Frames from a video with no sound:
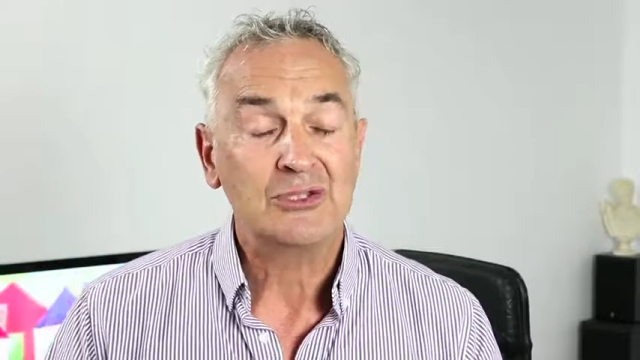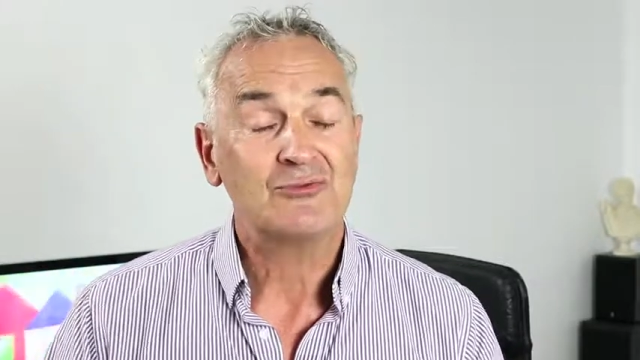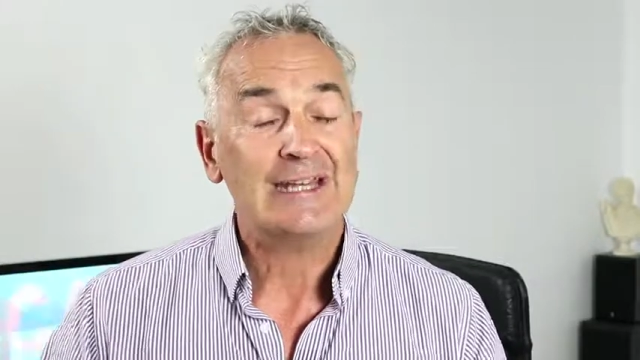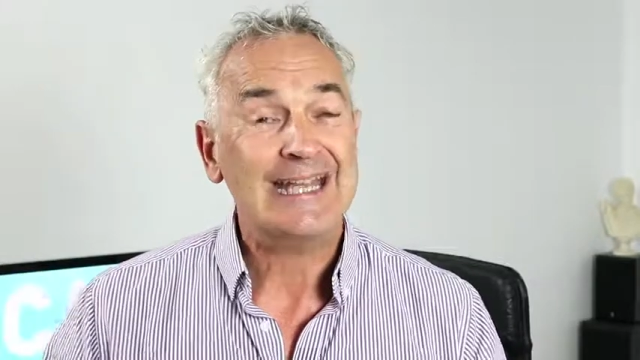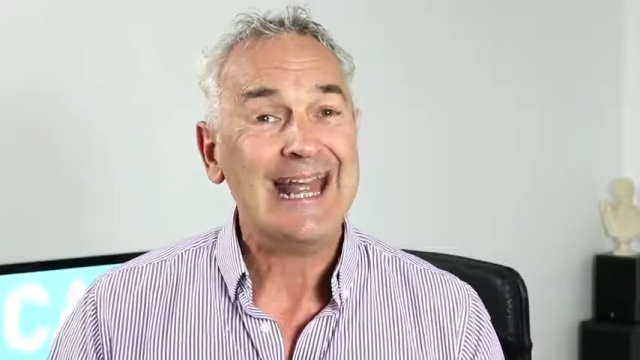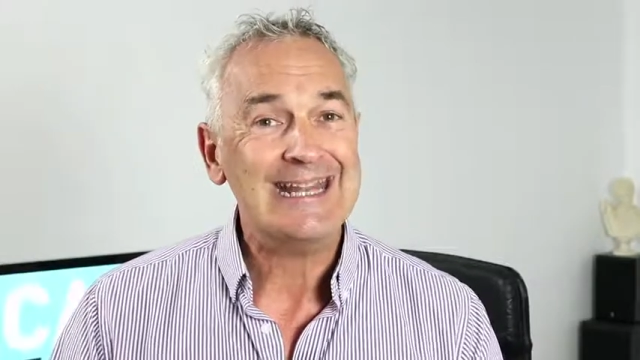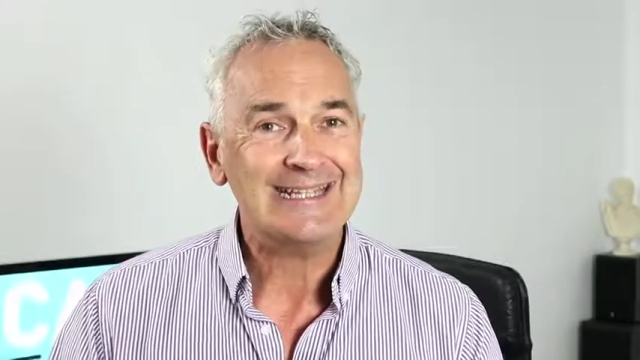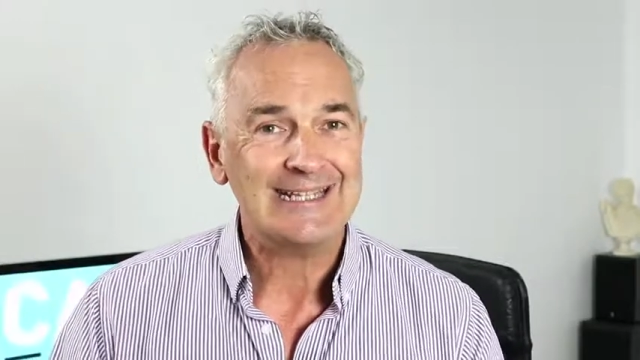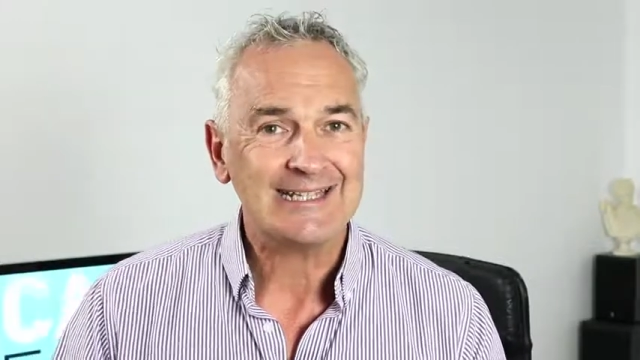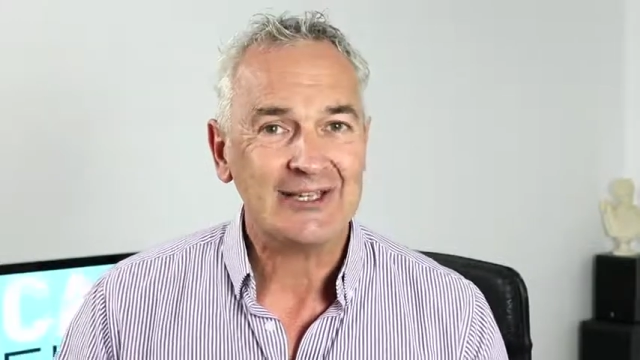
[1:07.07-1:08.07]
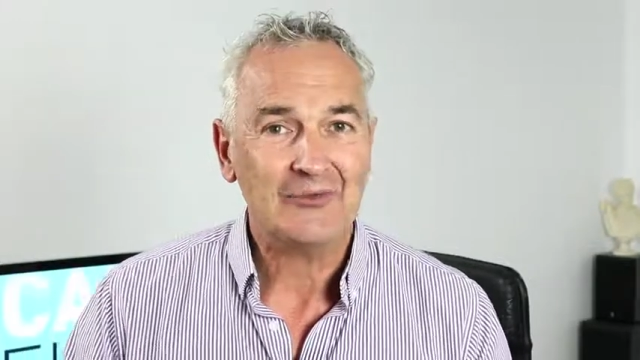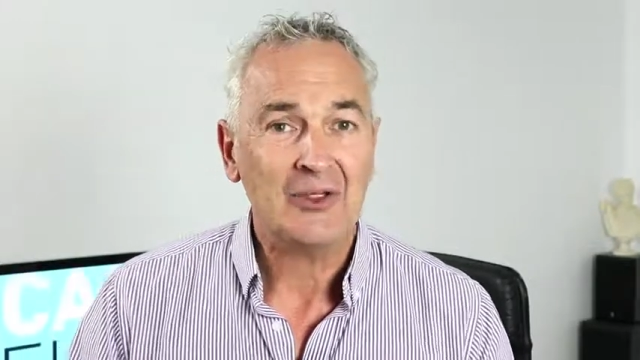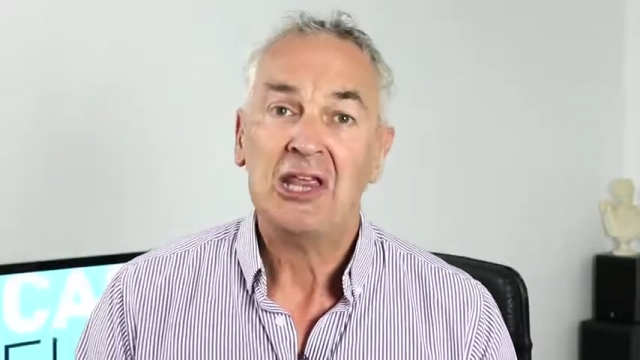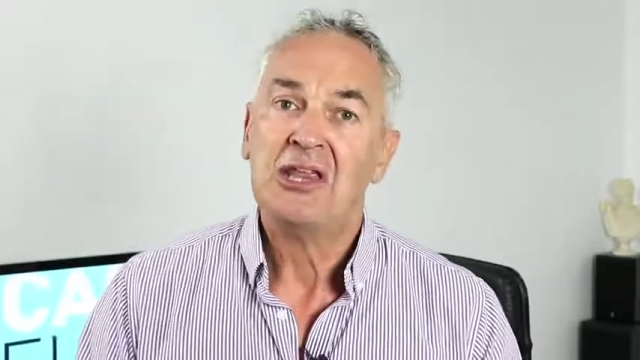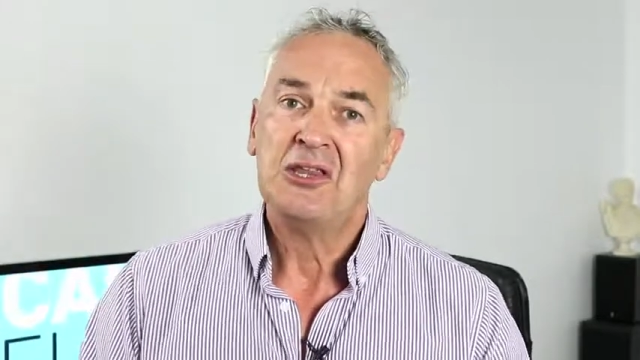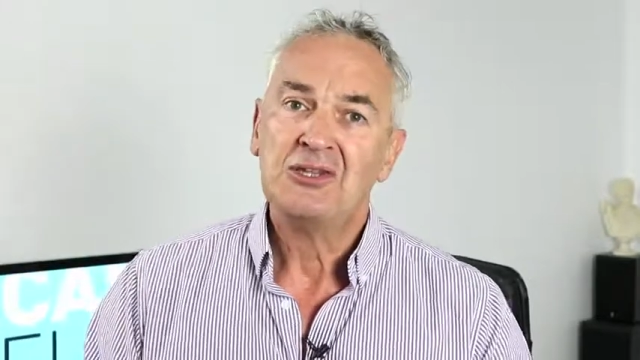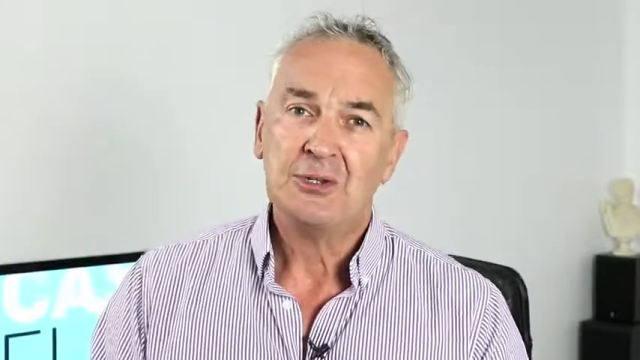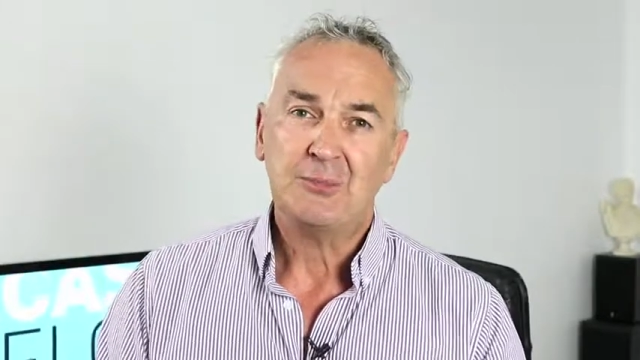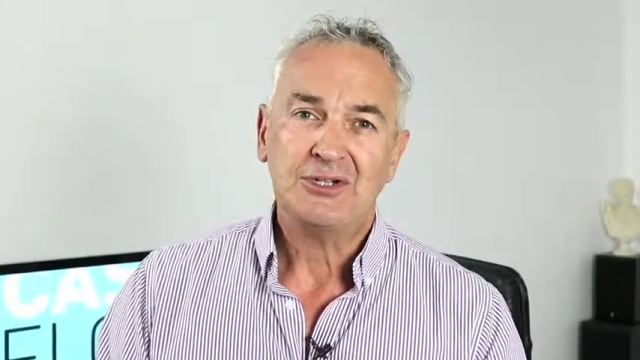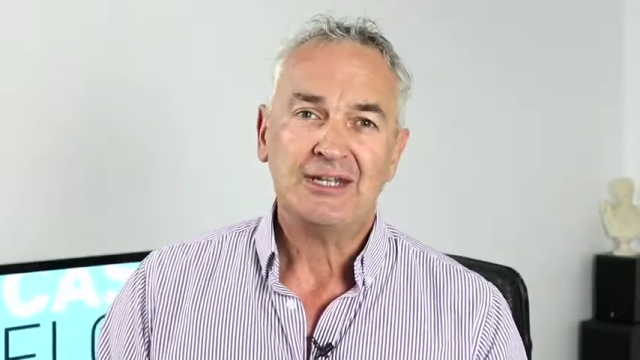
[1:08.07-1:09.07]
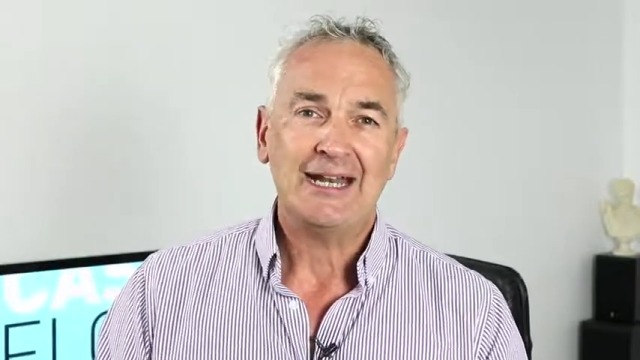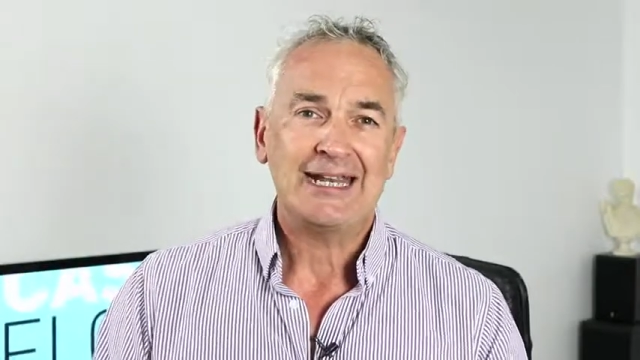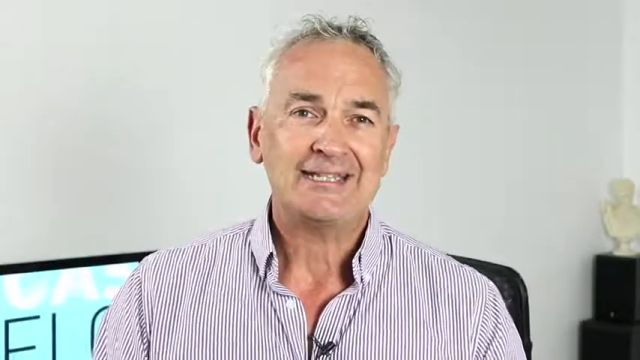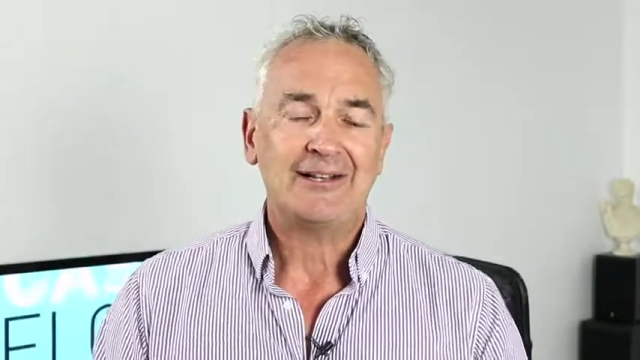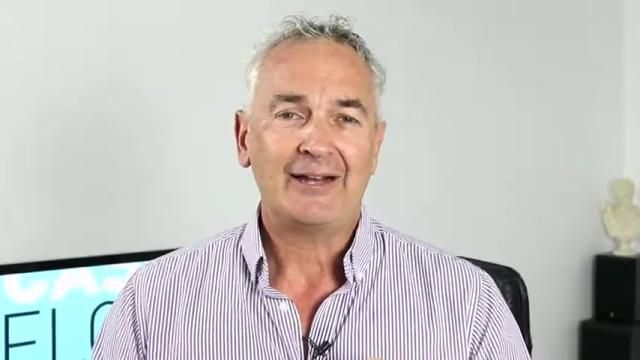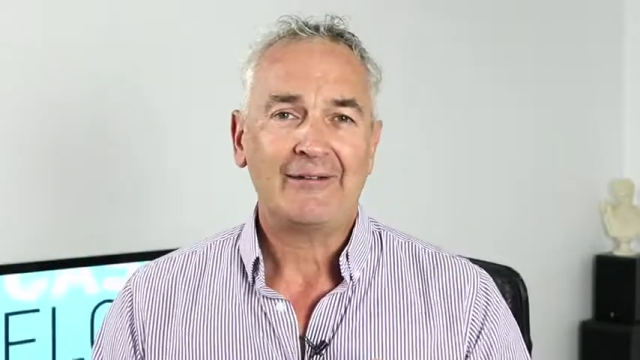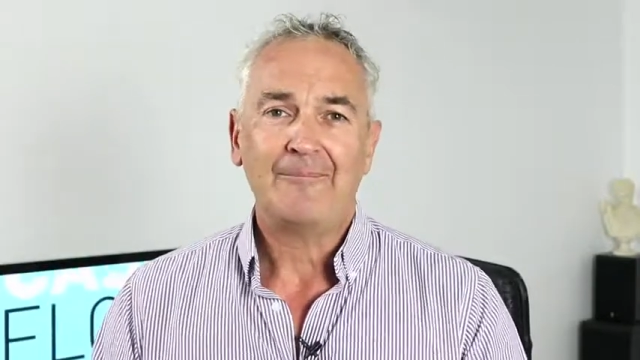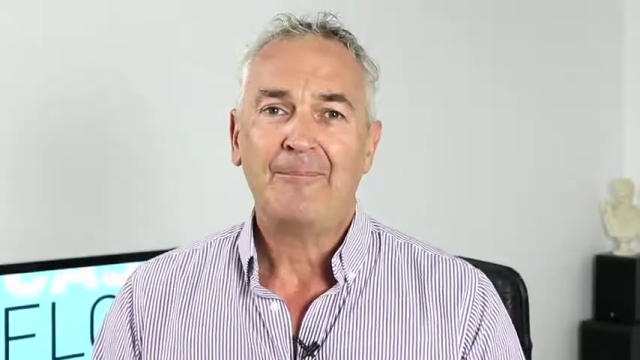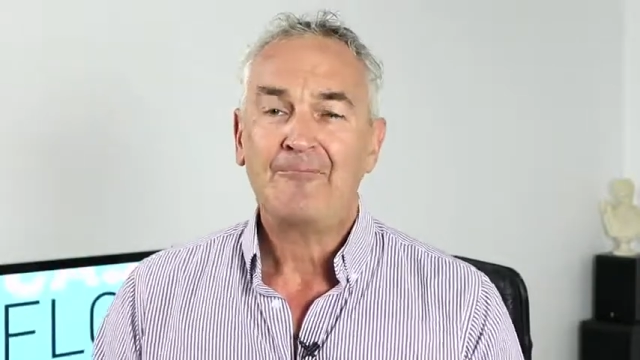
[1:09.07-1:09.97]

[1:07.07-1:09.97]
which really lends itself to putting an extra like